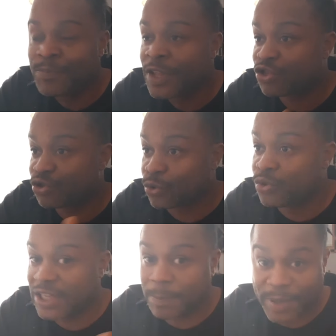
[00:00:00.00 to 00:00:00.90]
through
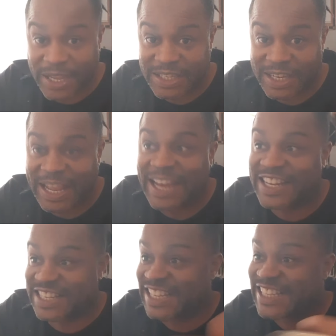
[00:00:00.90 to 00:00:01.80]
the opinion and
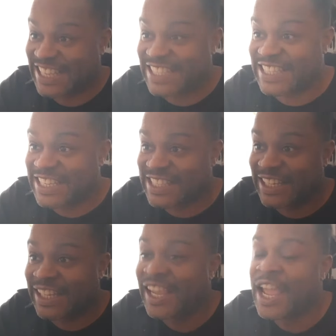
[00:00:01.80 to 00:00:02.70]
its consistency